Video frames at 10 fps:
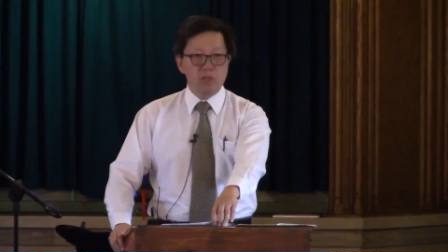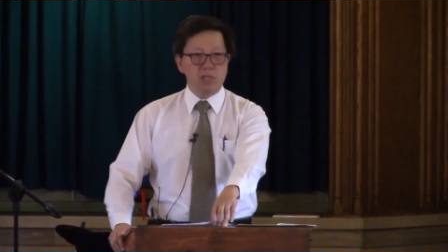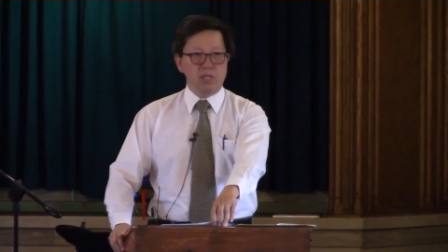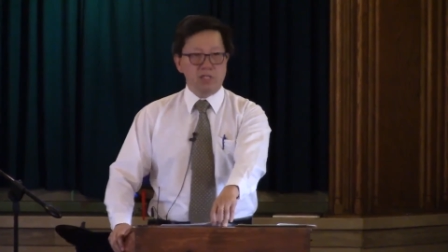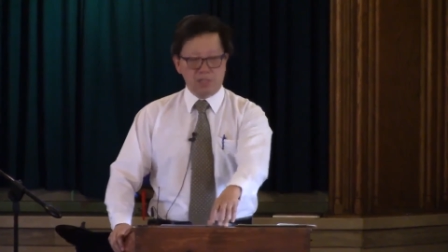
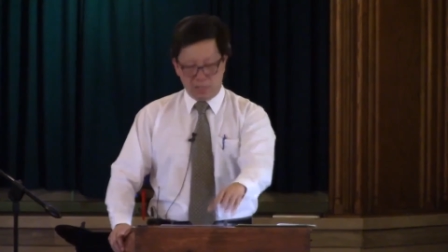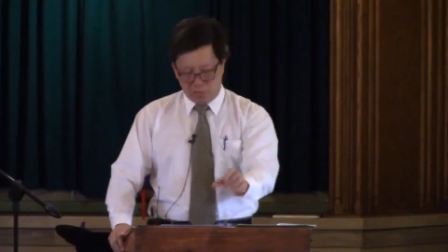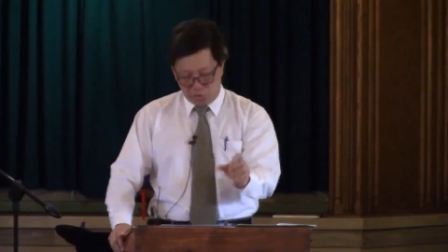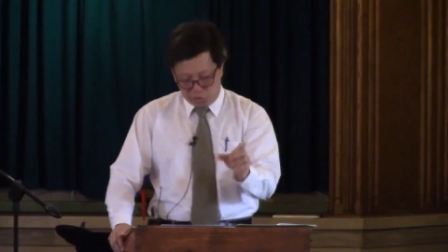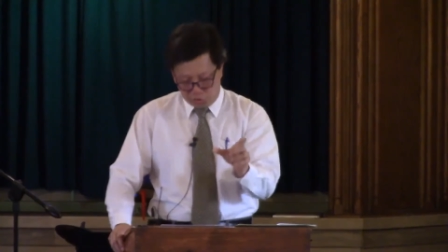In
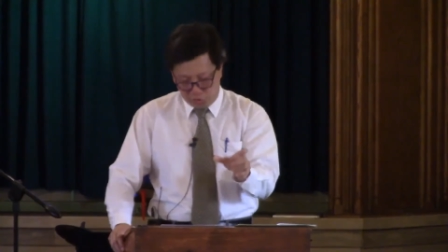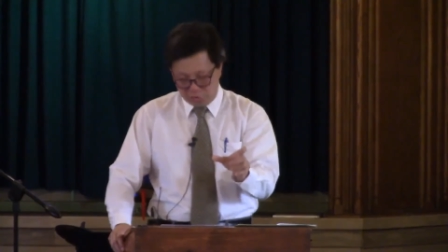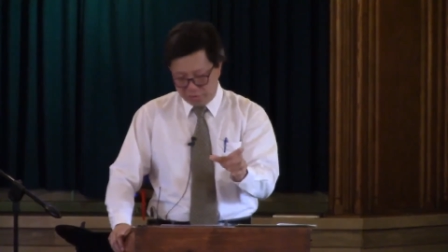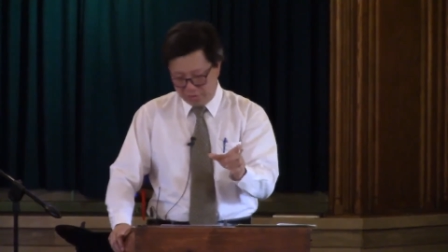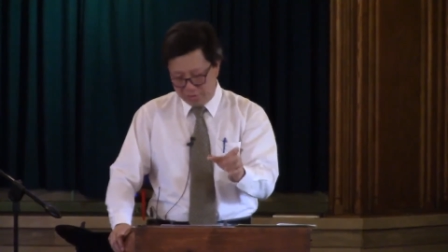
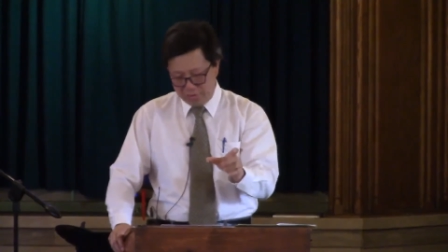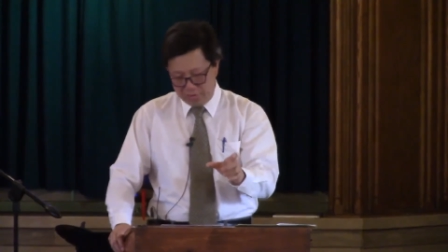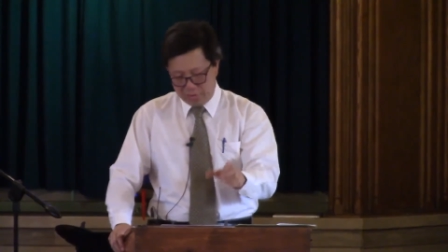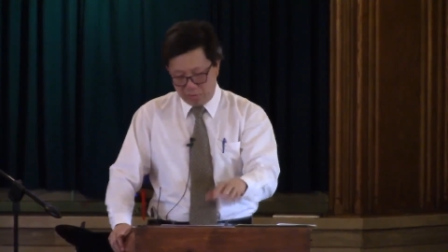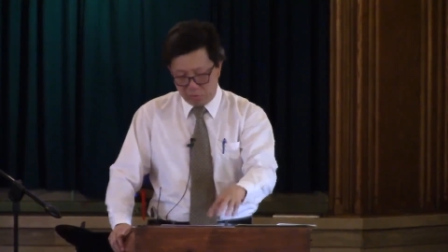short
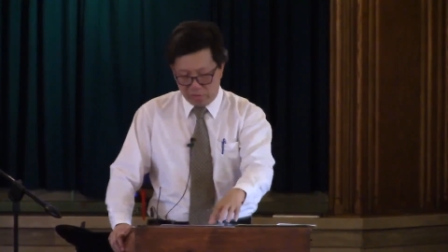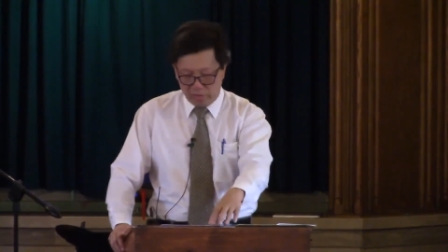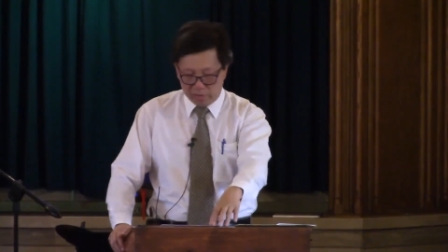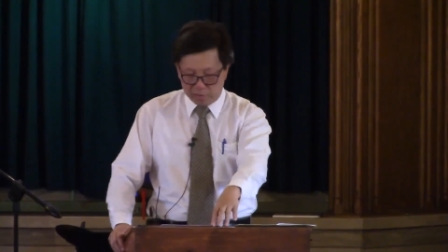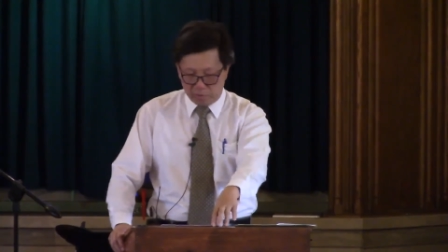summary,
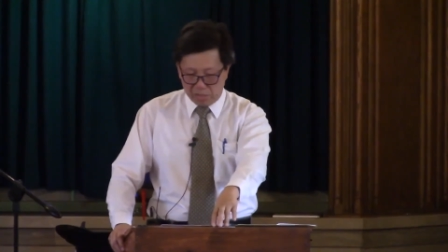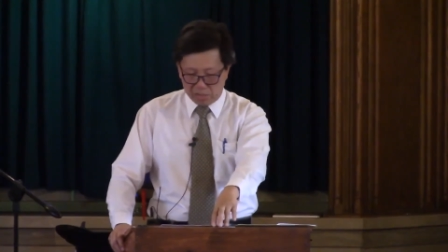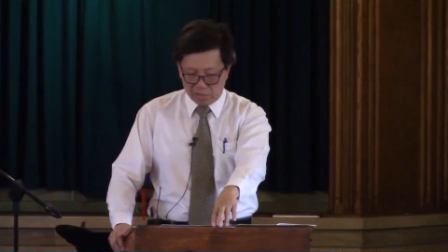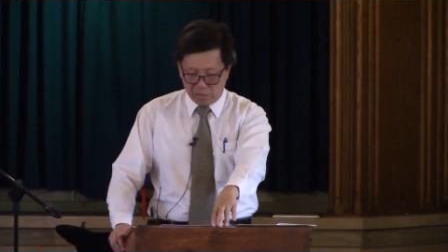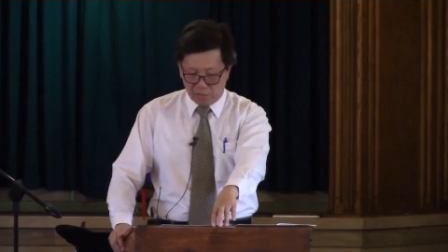it
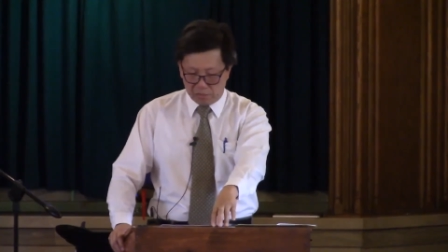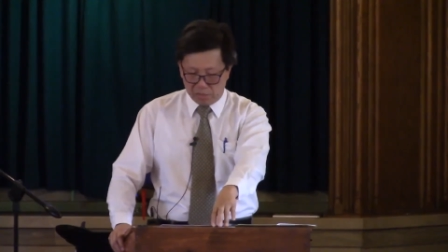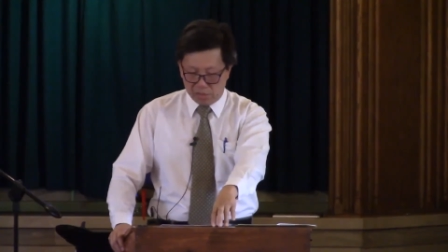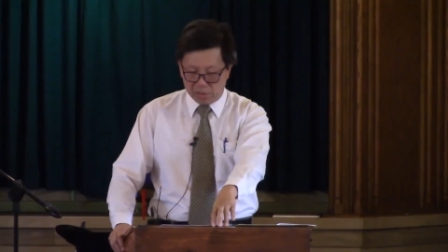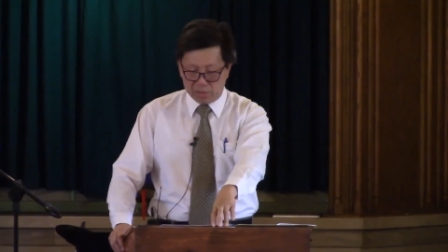speaks of the
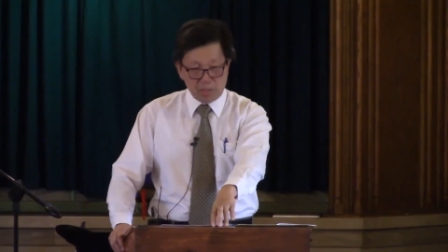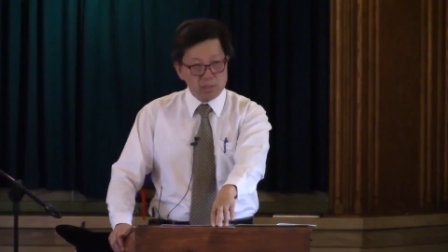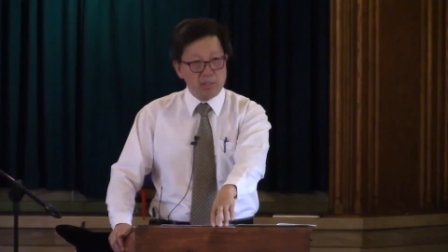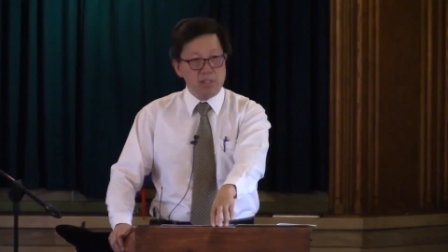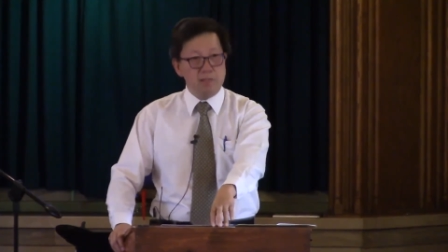
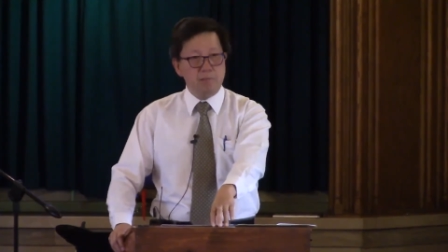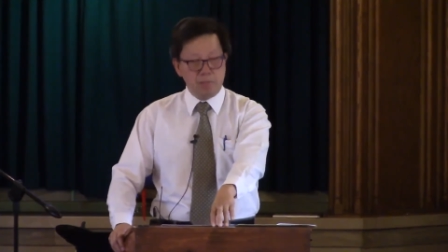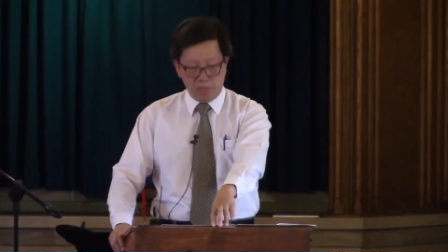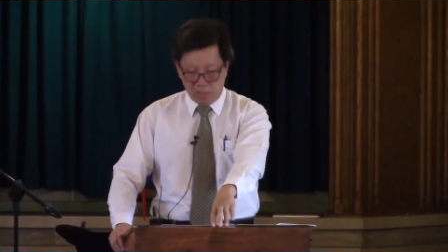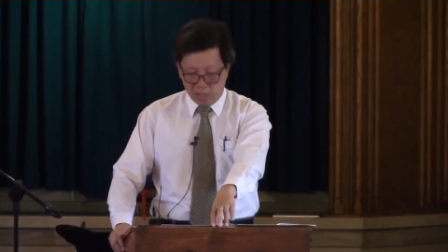necessity
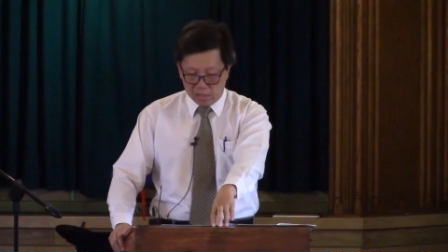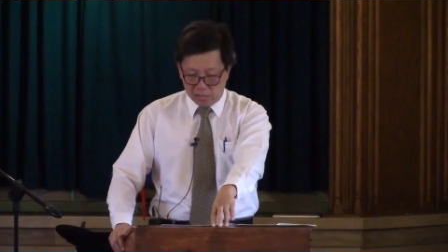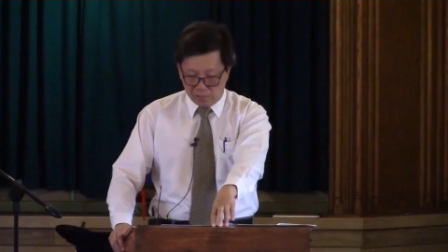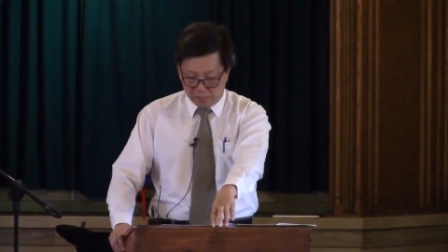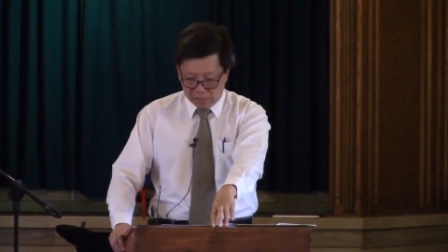and
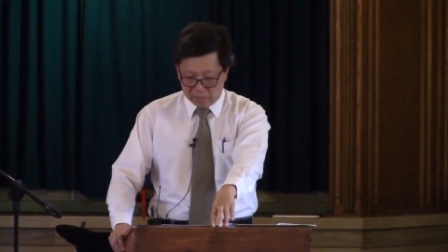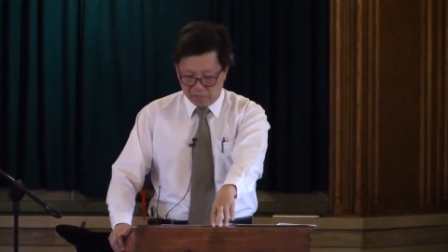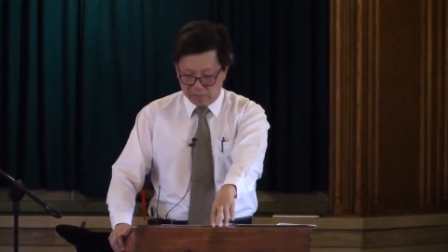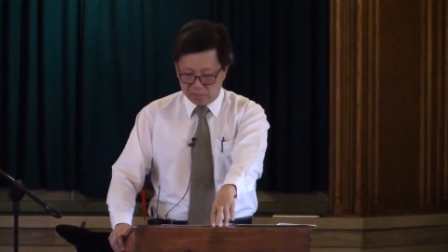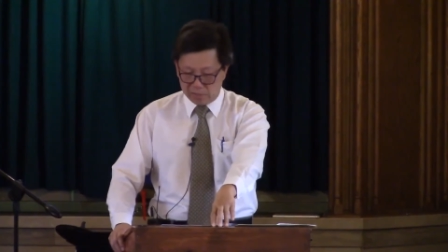
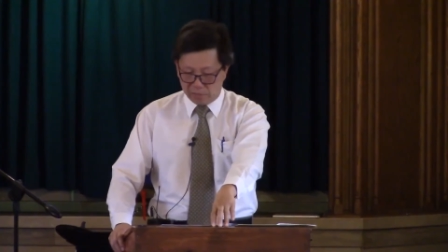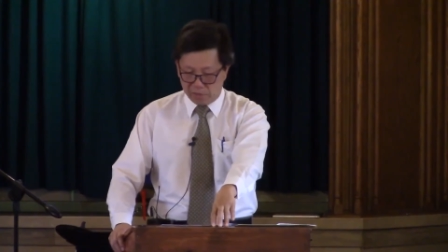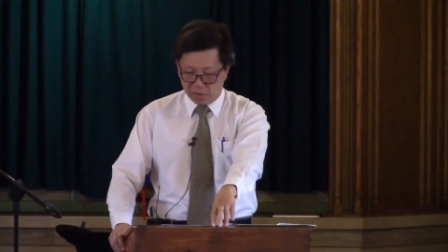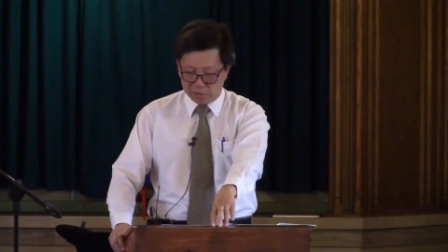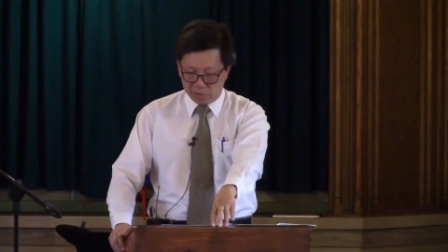effectiveness of
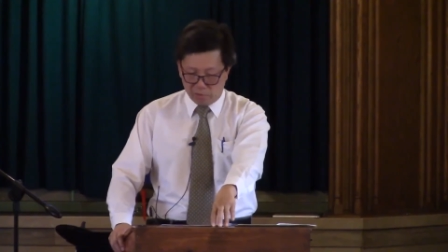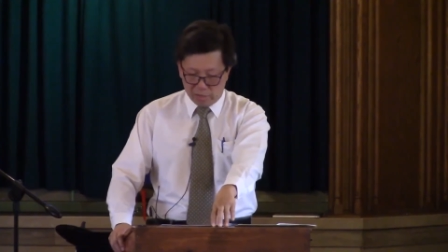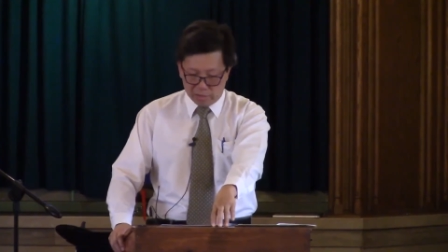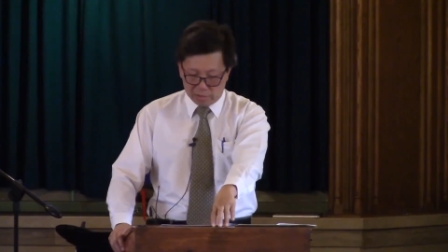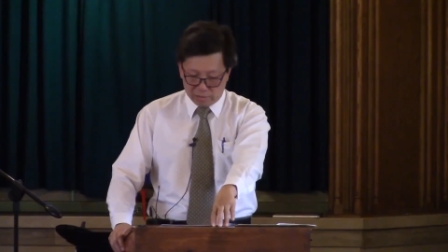God's
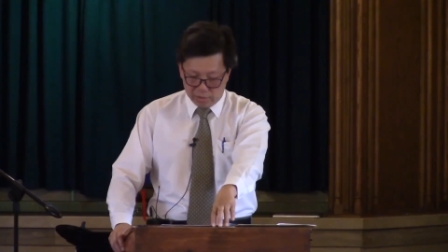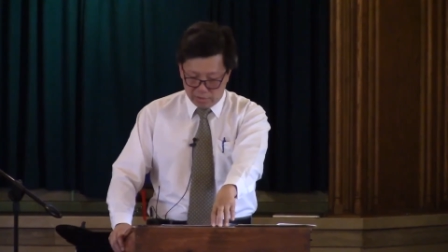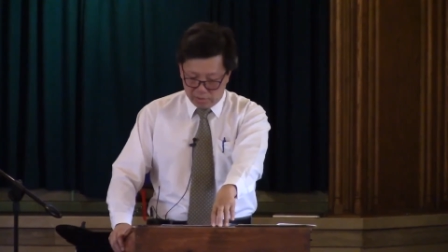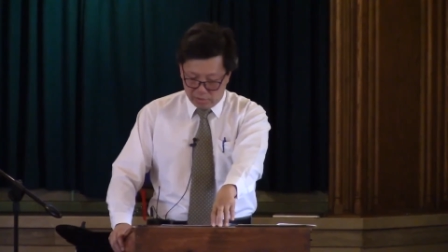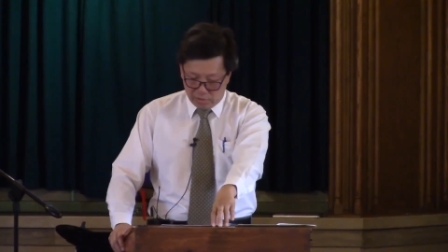grace
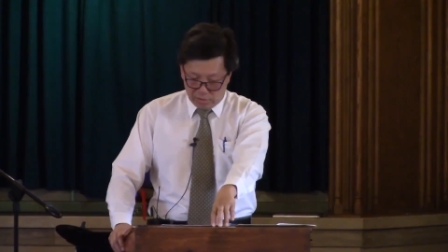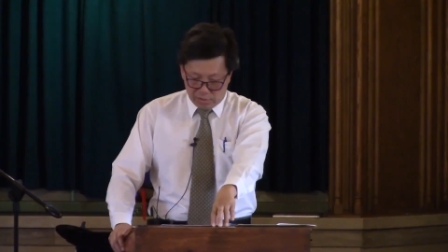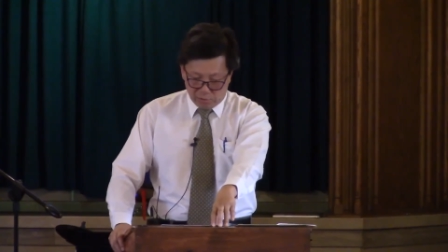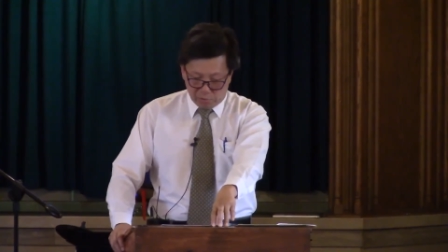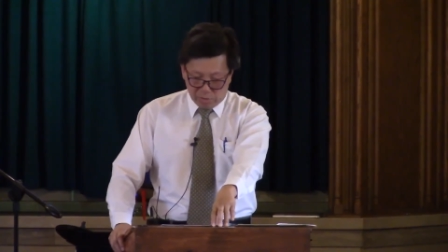
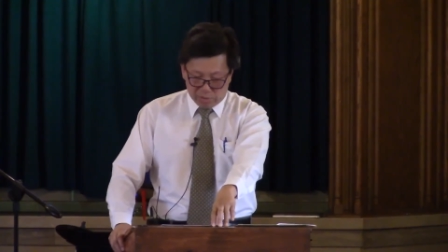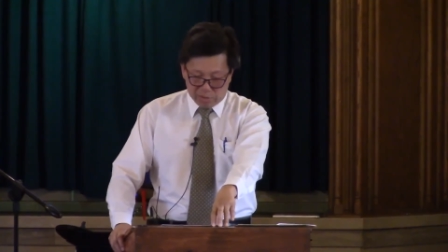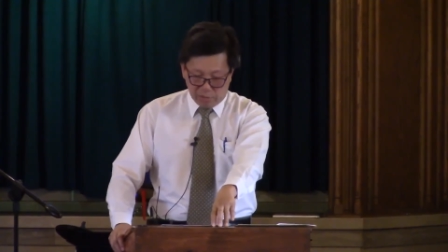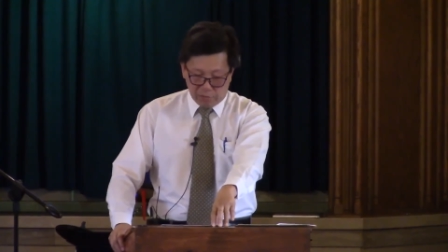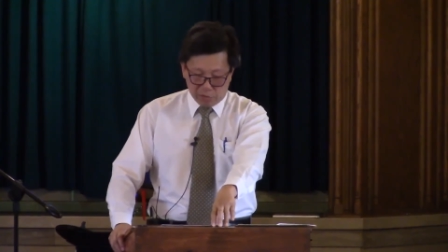in bringing
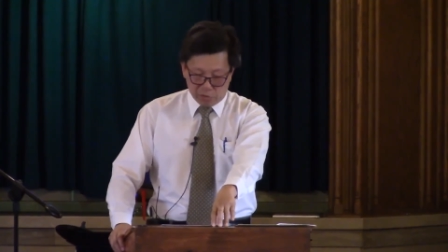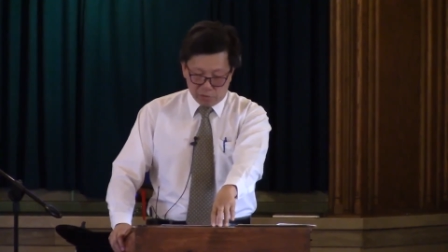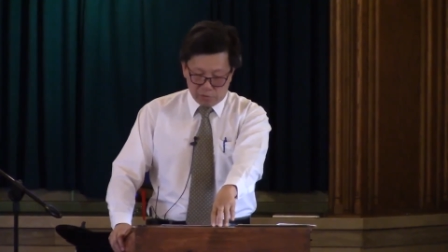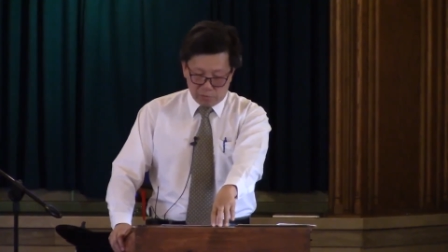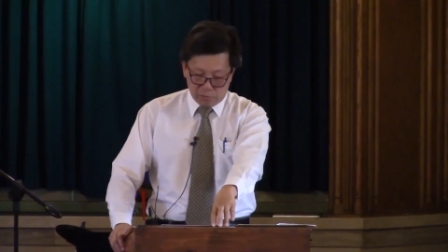
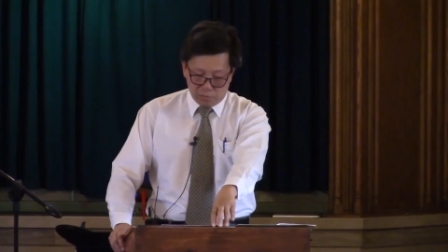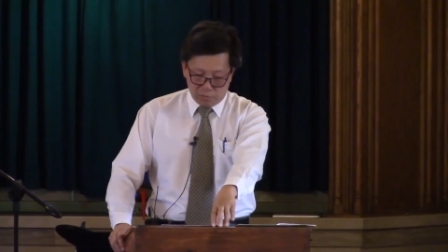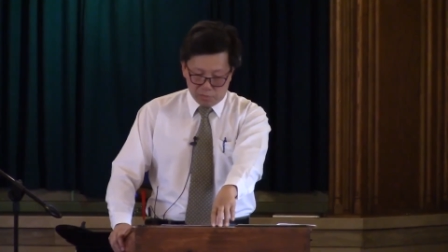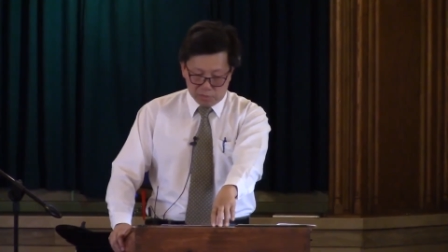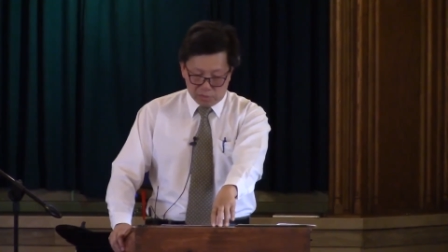salvation
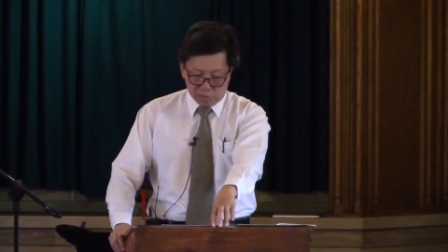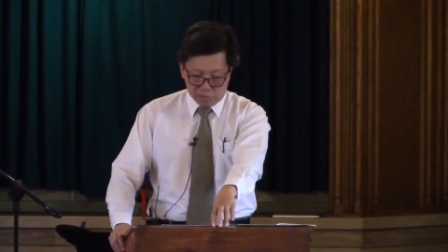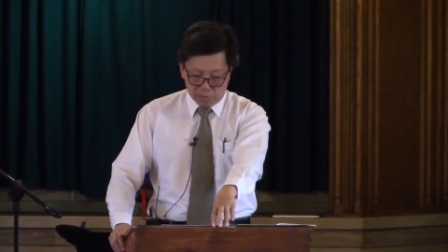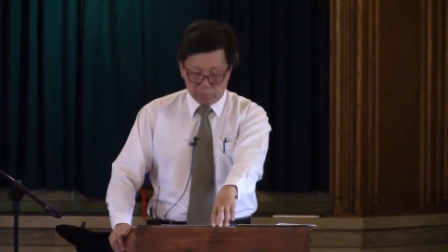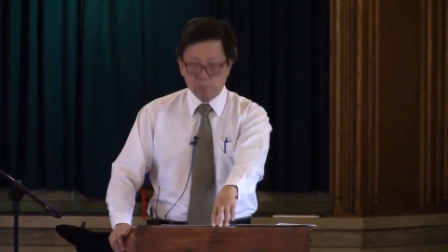to
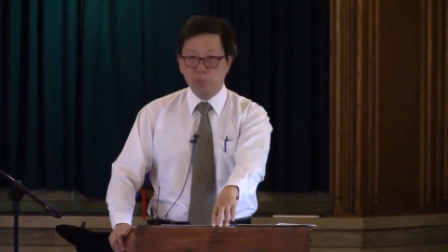sinners.